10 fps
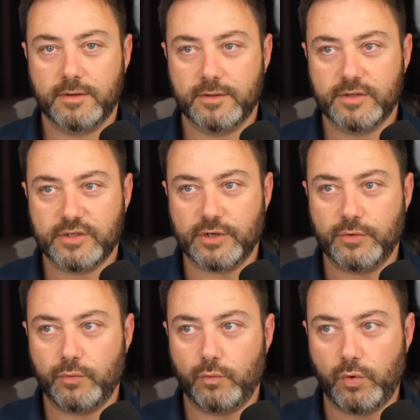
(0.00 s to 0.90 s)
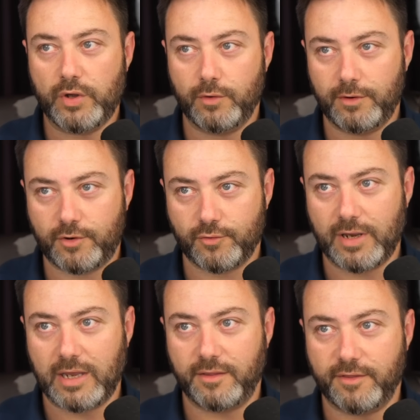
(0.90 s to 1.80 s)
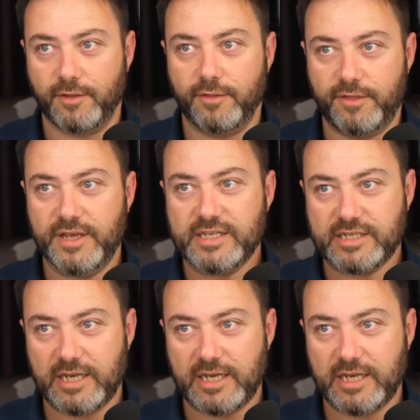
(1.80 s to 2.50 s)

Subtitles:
So we all agree that this